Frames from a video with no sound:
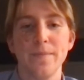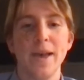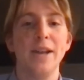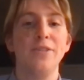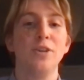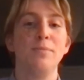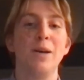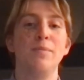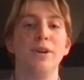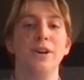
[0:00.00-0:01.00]
Ed is a
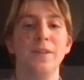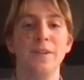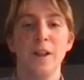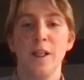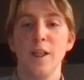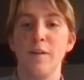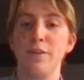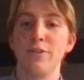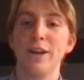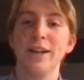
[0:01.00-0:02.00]
member of the
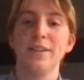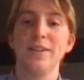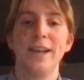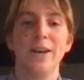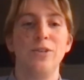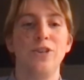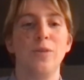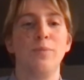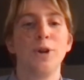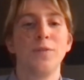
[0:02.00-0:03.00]
Franklin
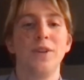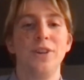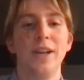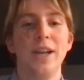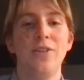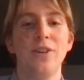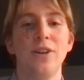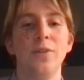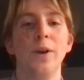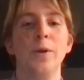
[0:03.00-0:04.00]
Township Board of
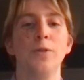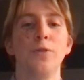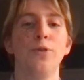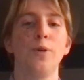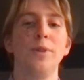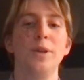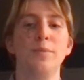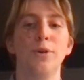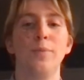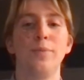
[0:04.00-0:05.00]
Education, where he was formerly
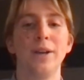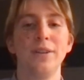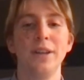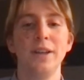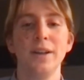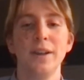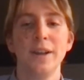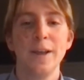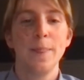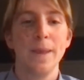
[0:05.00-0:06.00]
board president,
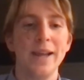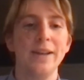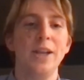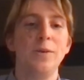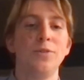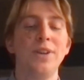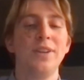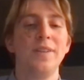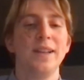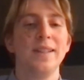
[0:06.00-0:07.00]
and he was
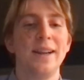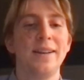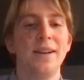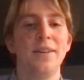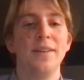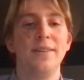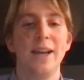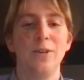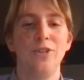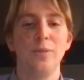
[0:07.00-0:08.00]
recently elected to the
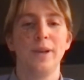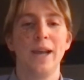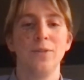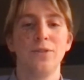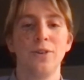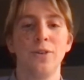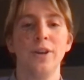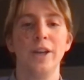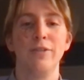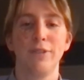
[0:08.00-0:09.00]
Township Council
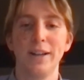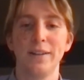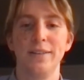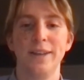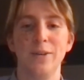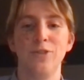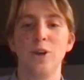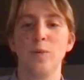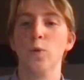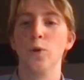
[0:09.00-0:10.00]
in Franklin
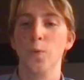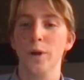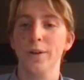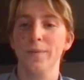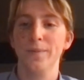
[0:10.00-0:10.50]
Township, Ward 1.